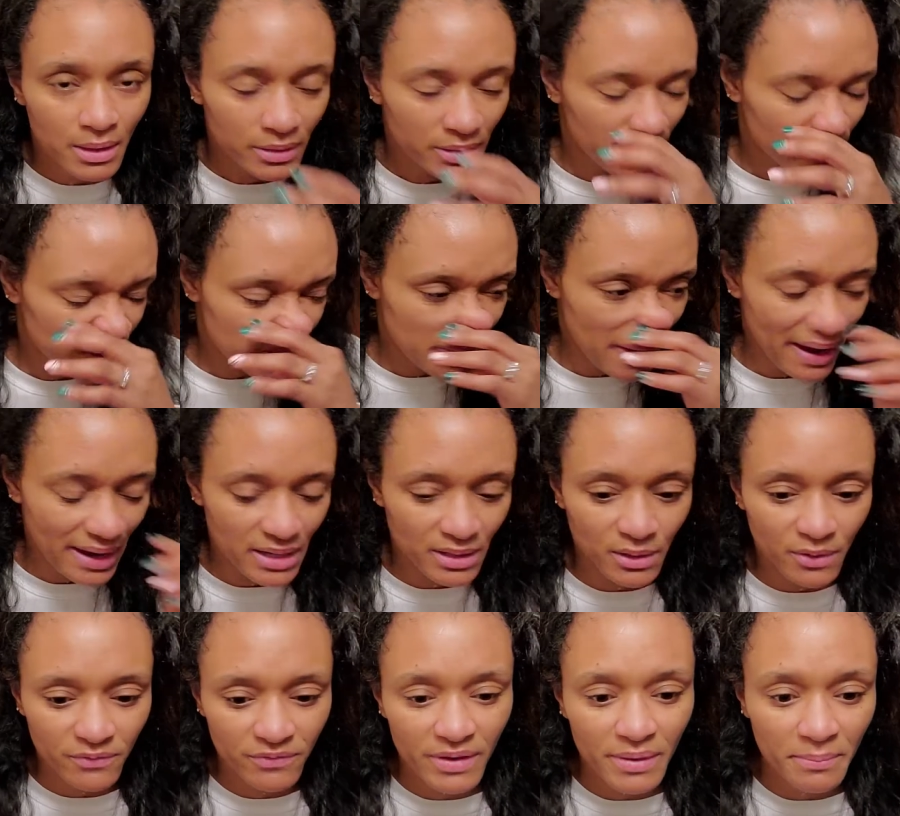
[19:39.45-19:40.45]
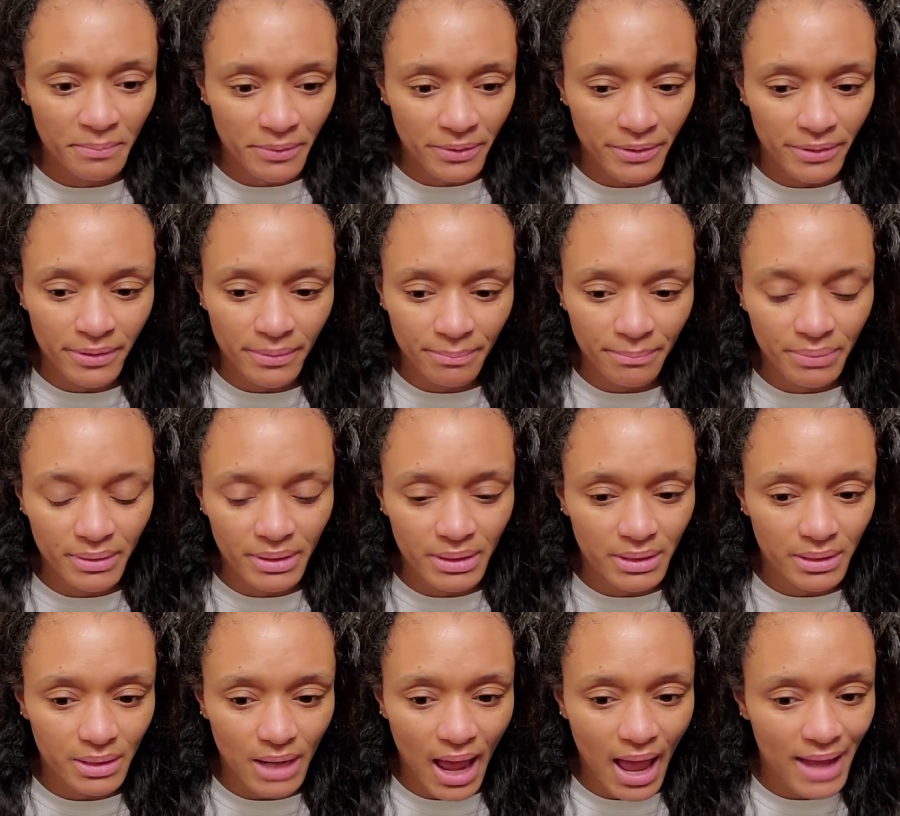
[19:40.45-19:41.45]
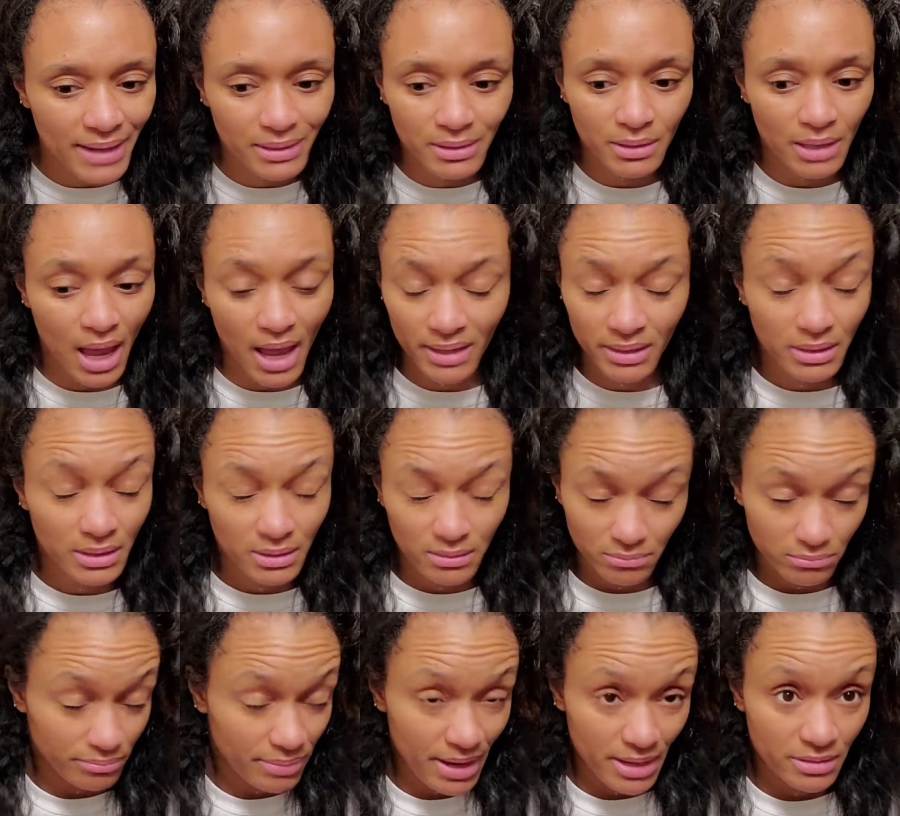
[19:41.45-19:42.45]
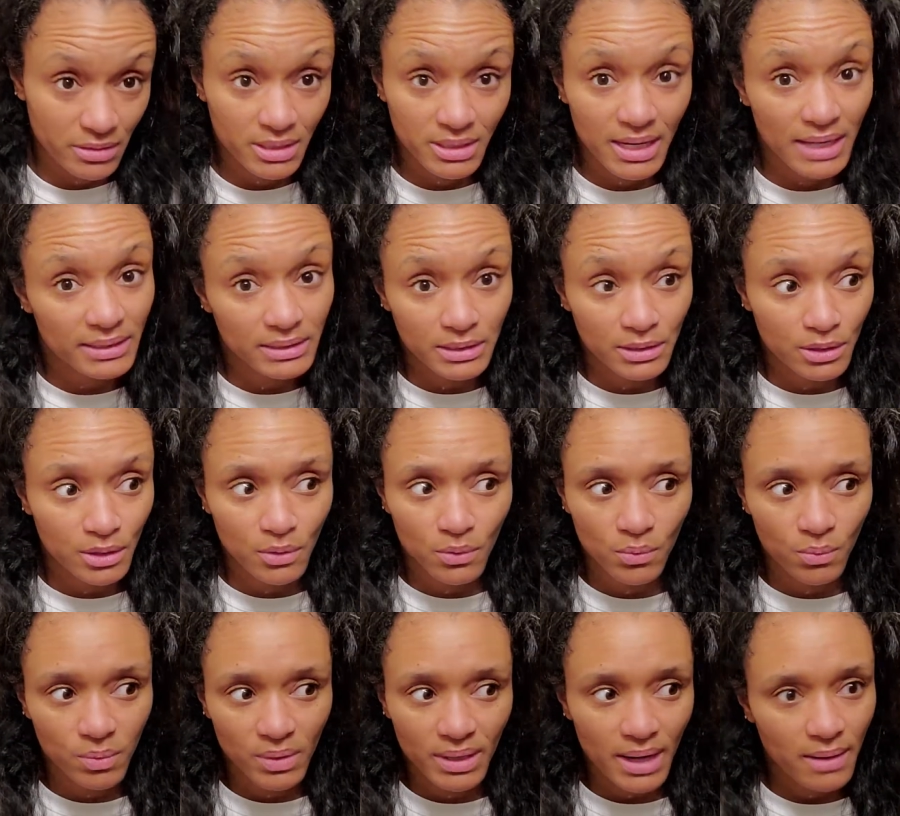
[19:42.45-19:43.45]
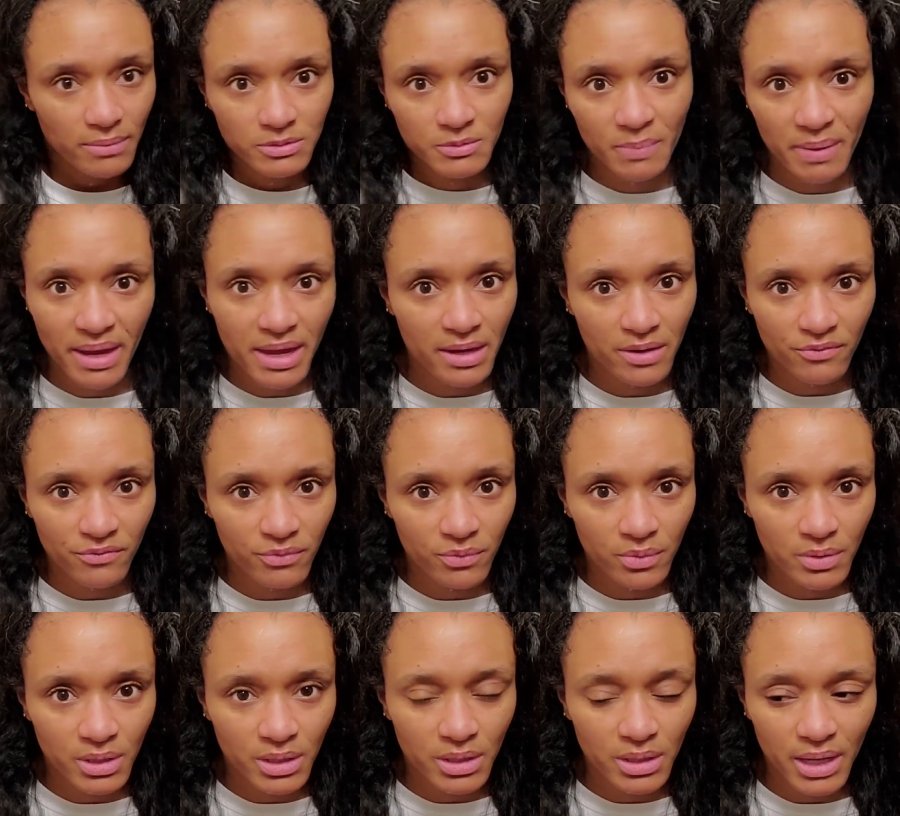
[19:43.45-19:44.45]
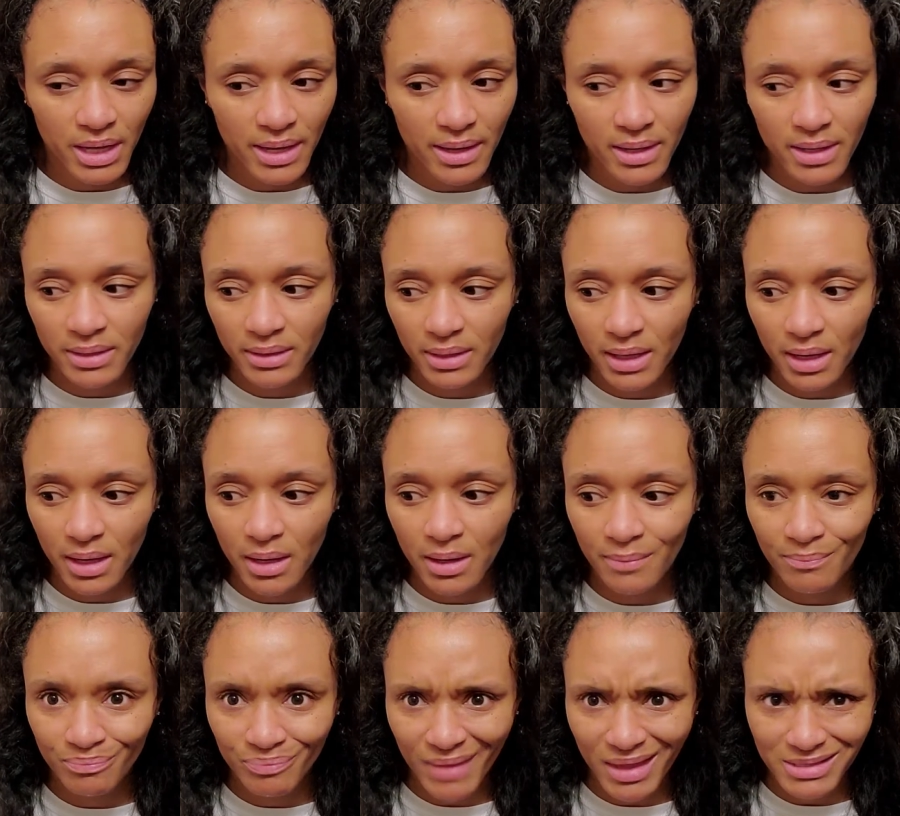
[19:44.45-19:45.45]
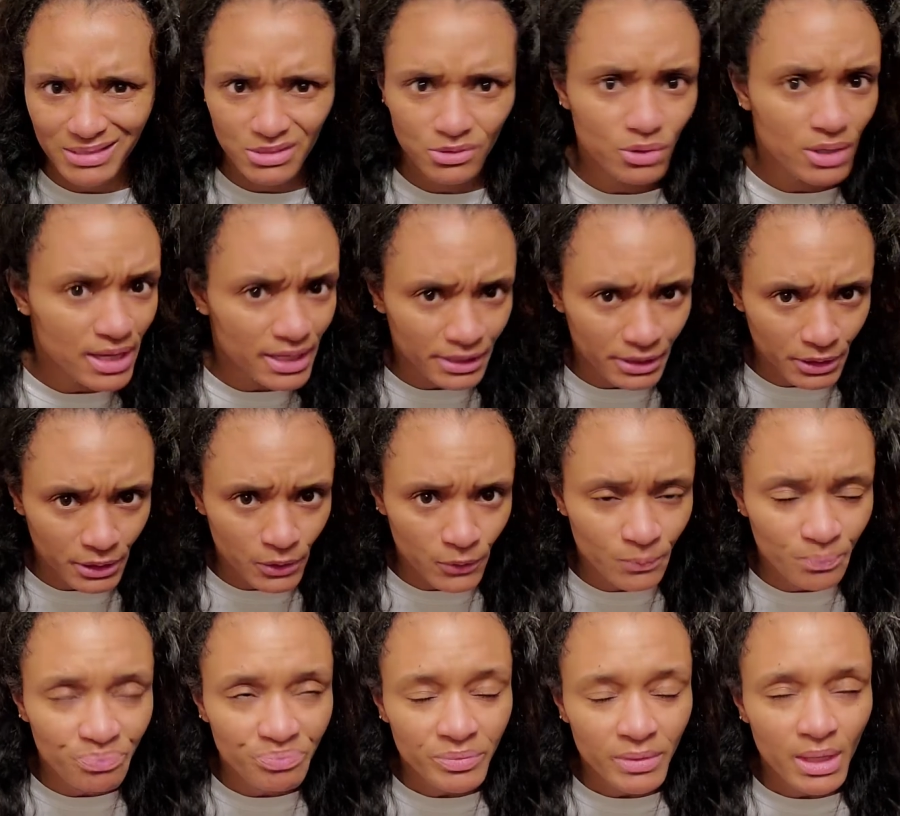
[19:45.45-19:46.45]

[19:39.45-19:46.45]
That was back in November, but I didn't back then I didn't know what I was paying for, and I still kind of don't.